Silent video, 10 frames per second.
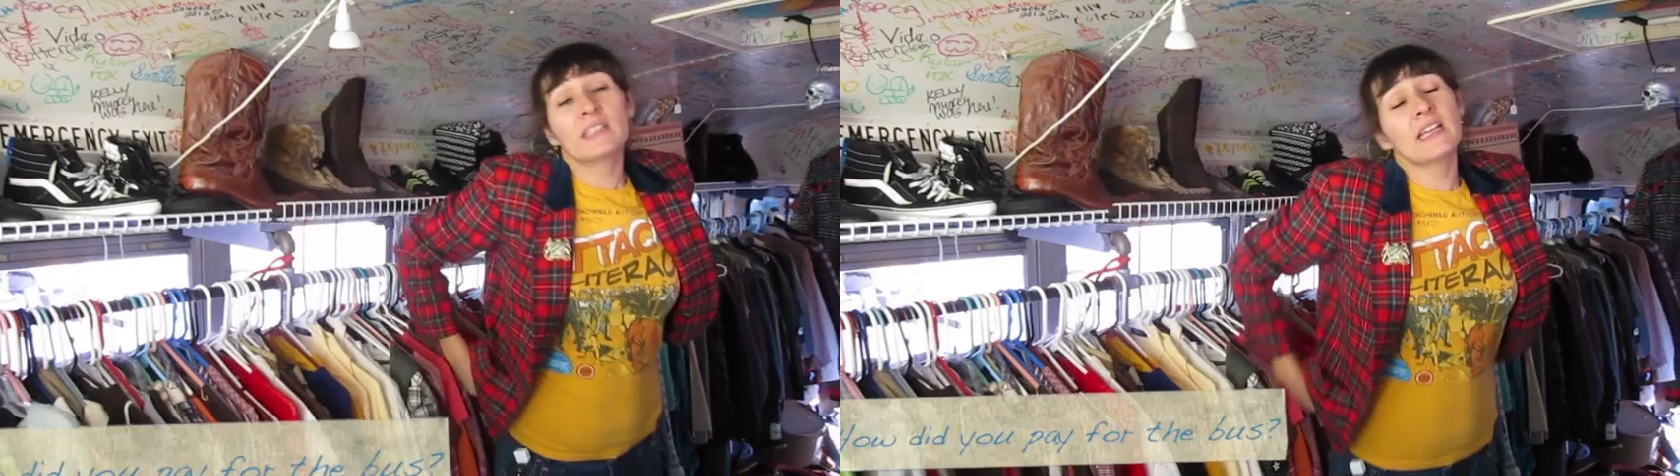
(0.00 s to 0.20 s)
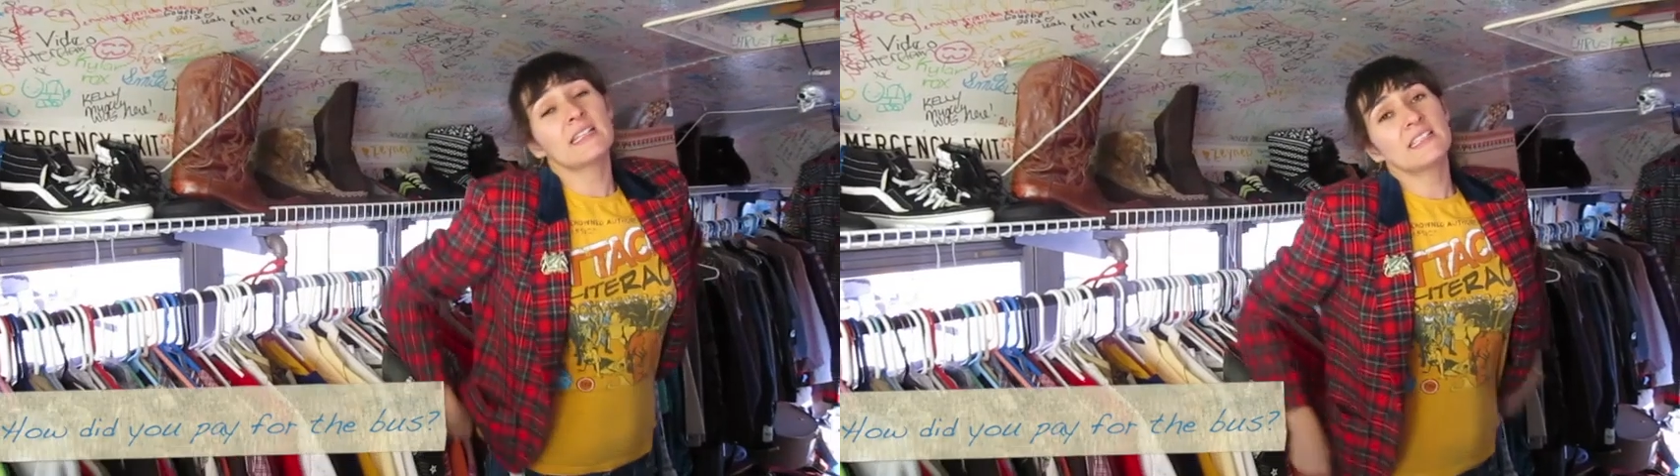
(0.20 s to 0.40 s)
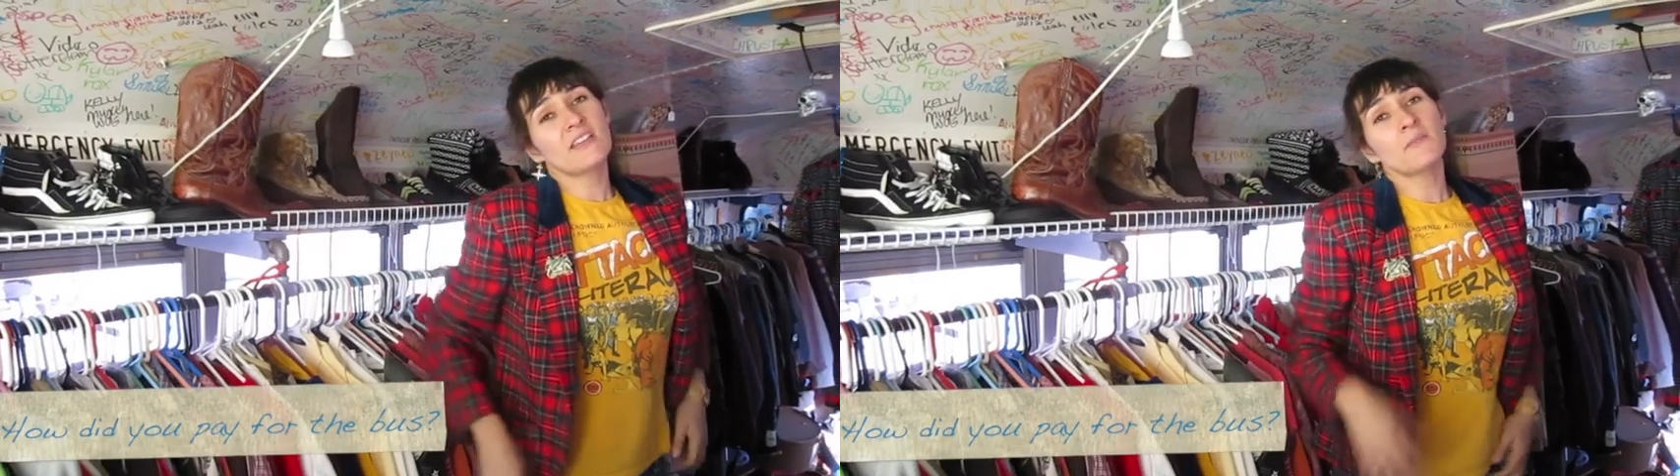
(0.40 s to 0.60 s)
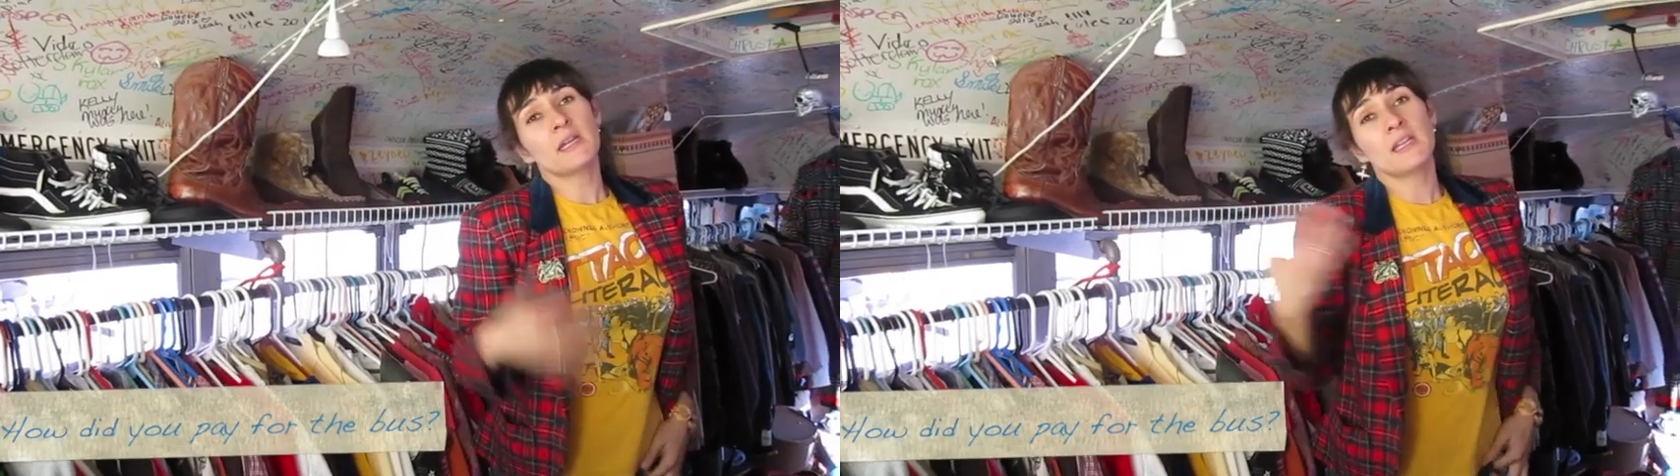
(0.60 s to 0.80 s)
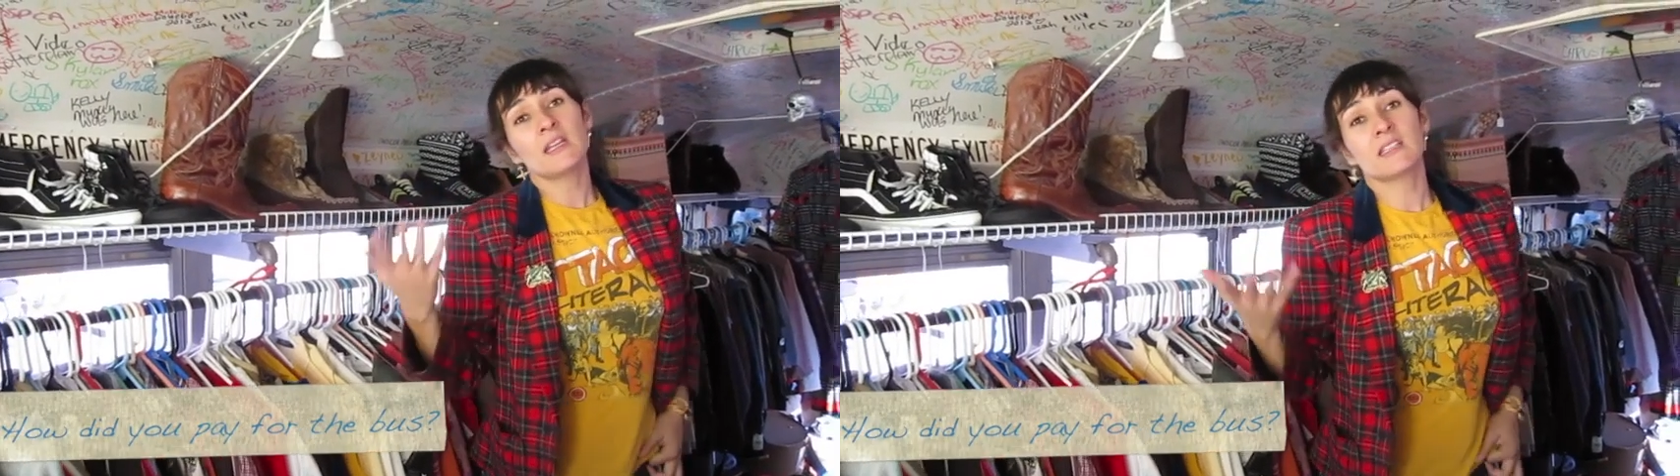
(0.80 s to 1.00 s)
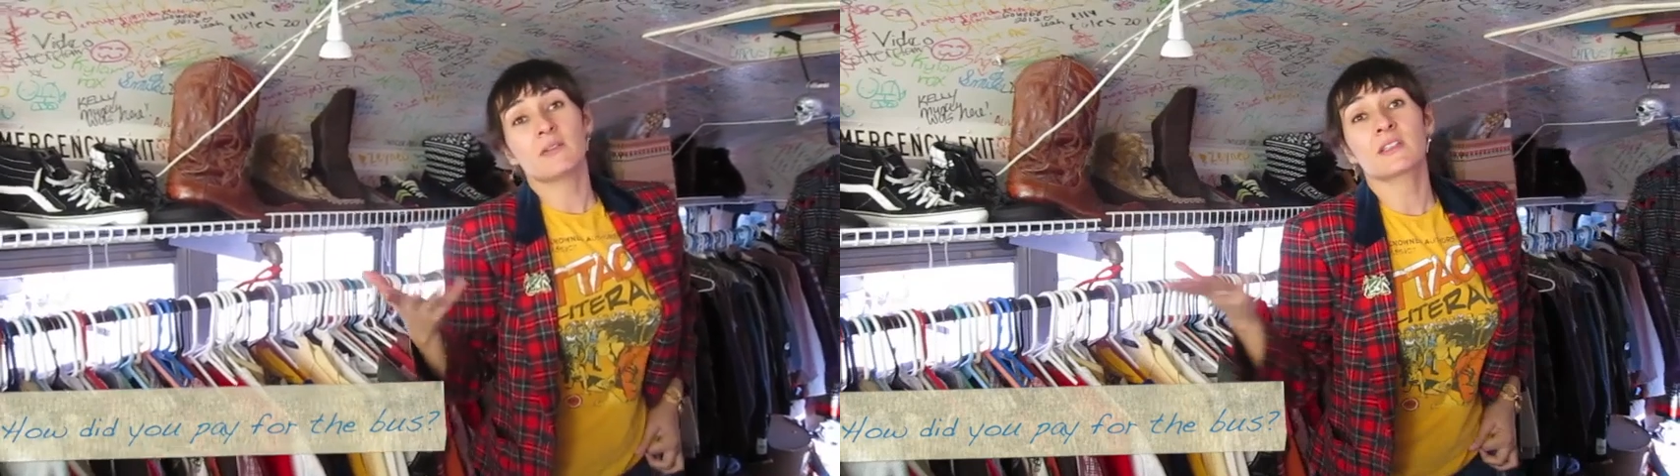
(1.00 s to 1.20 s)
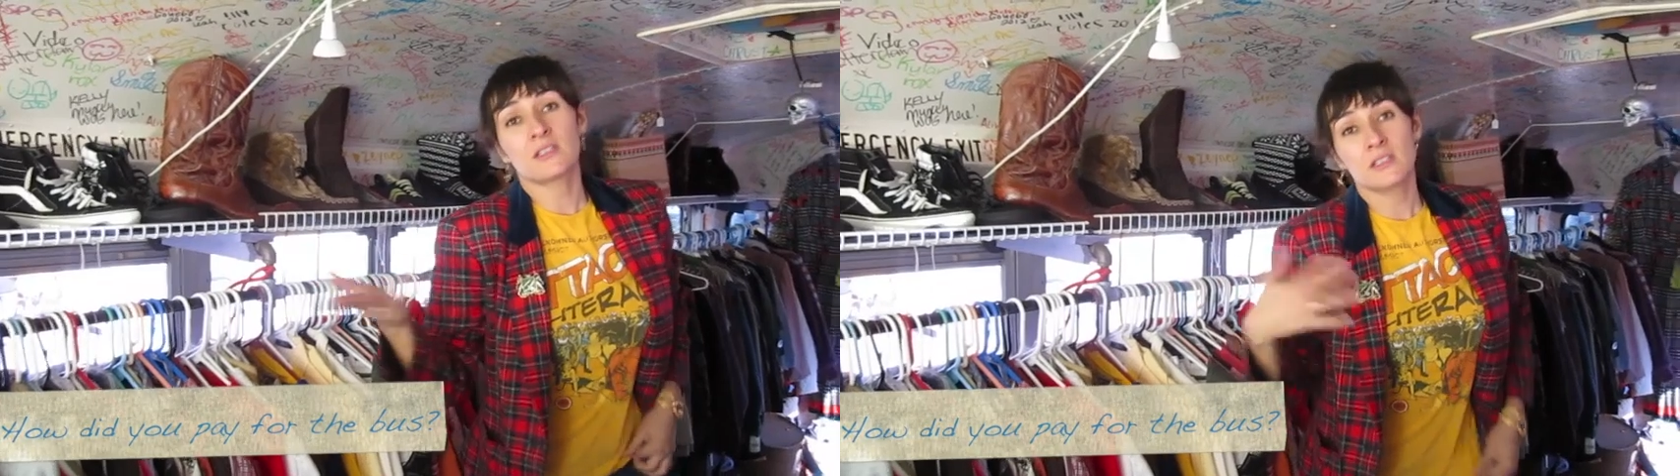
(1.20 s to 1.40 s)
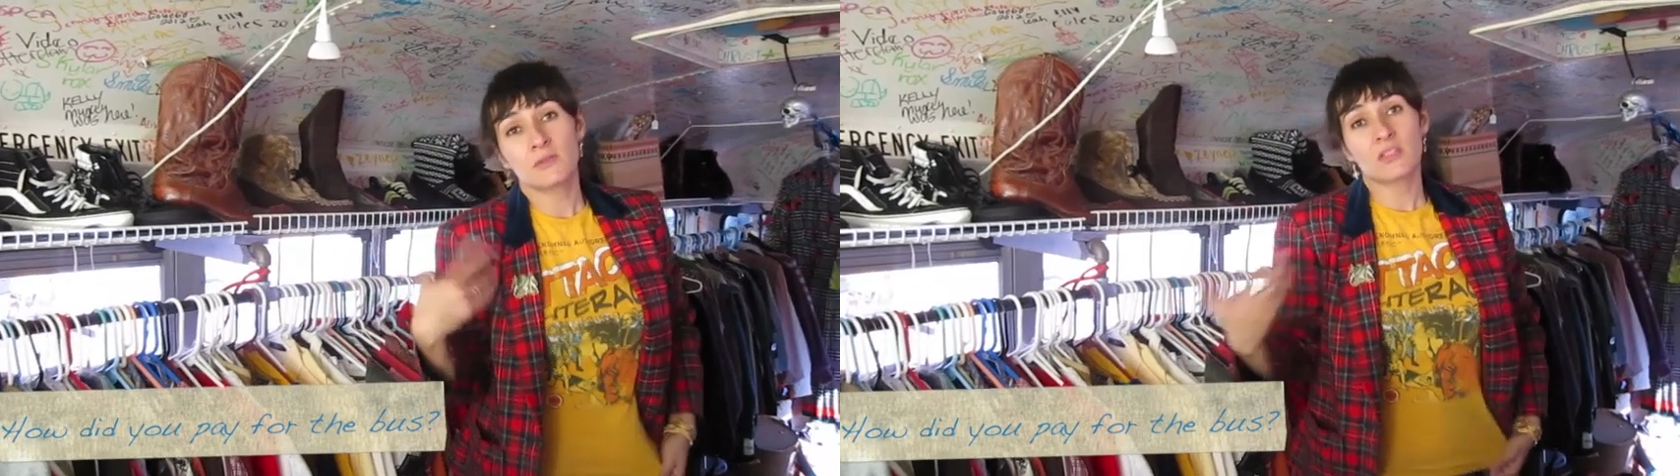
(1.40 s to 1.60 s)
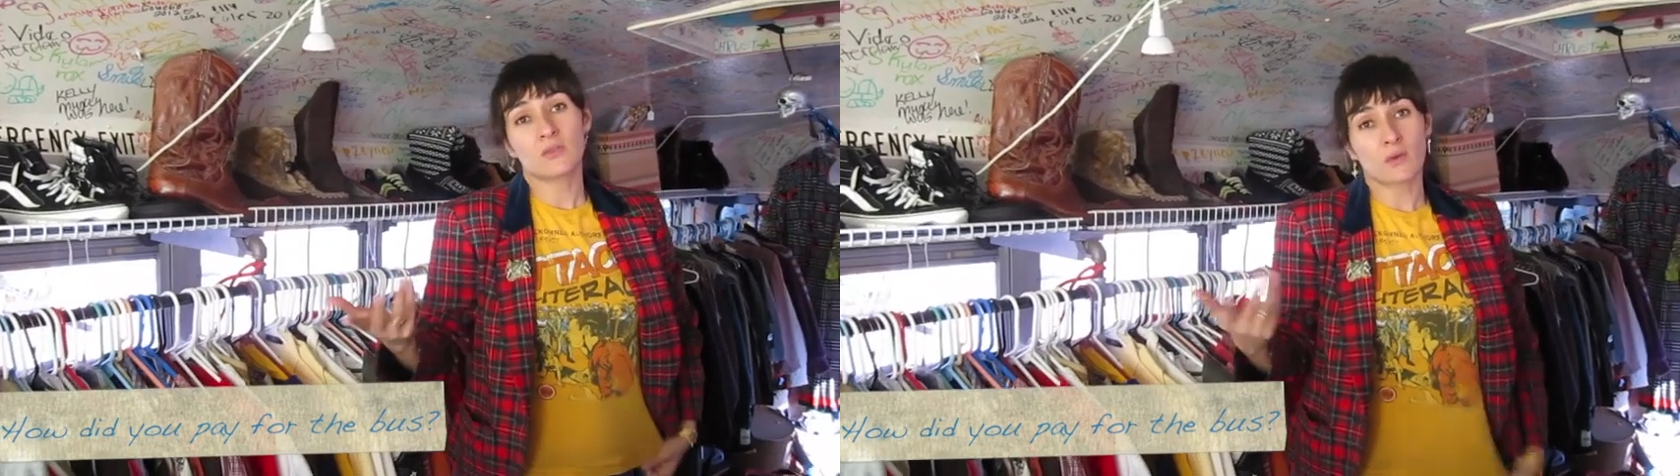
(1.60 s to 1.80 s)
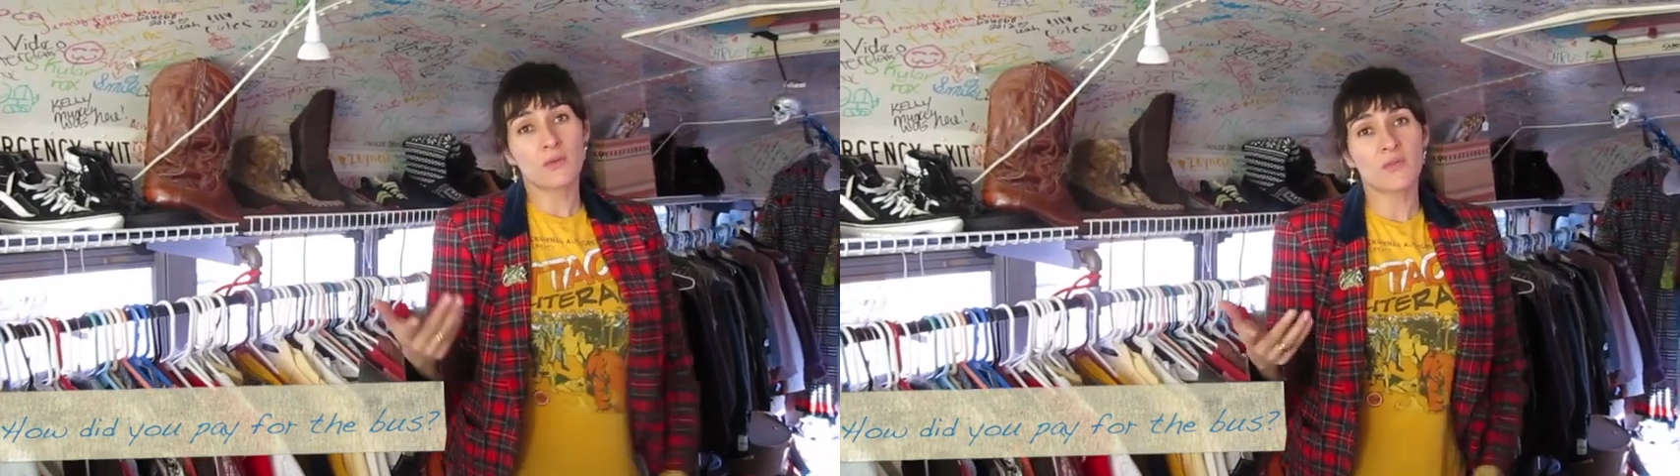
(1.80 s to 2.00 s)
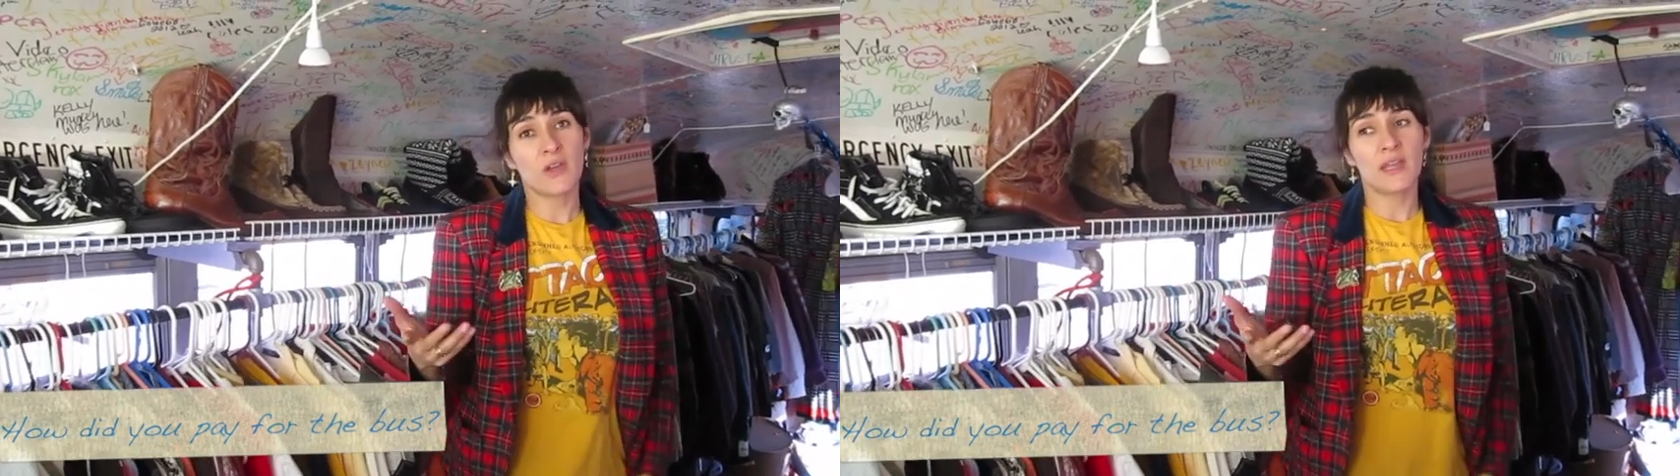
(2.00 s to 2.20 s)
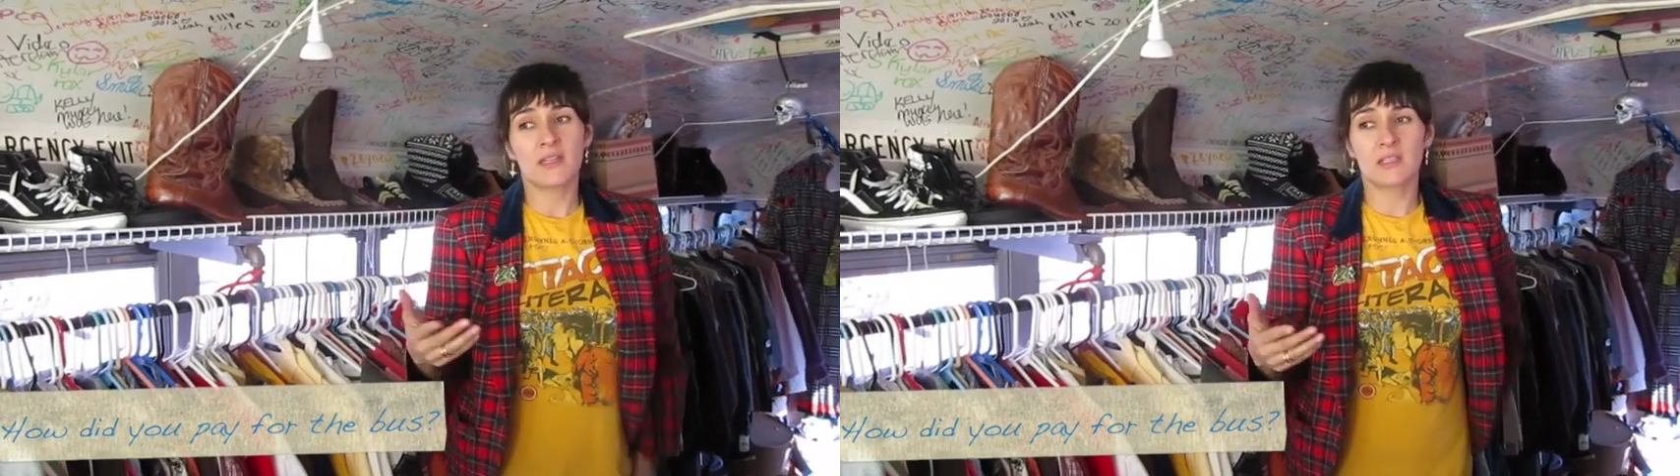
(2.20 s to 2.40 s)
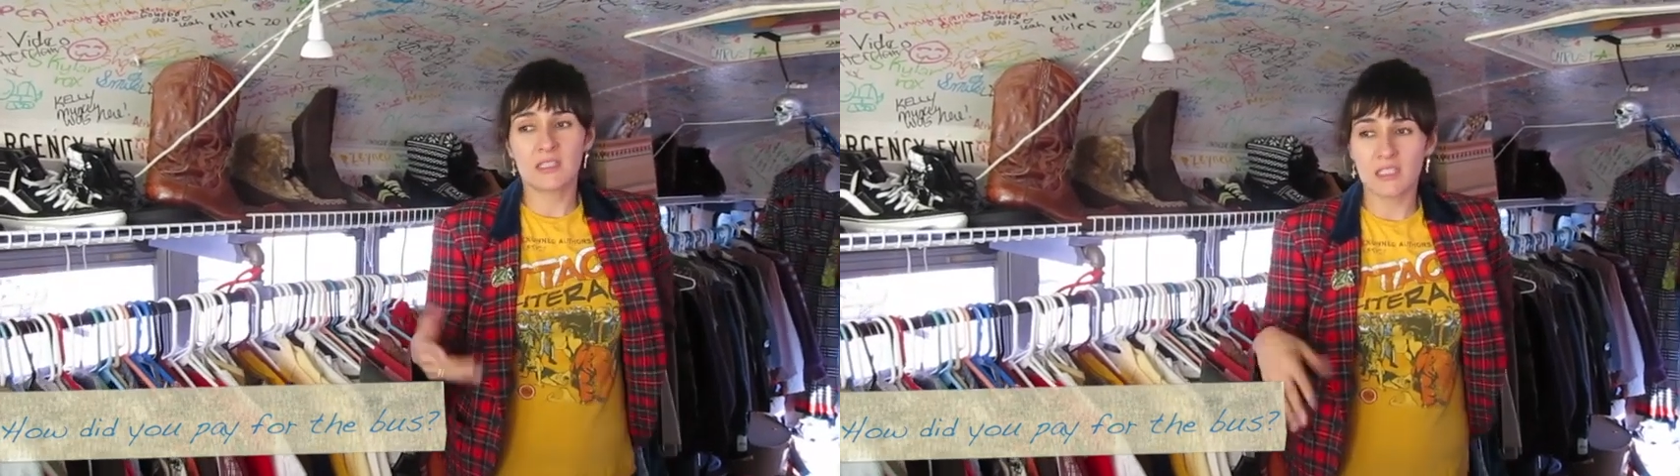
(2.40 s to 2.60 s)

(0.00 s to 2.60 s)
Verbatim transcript: Because I had saved money because I was going to do a storefront.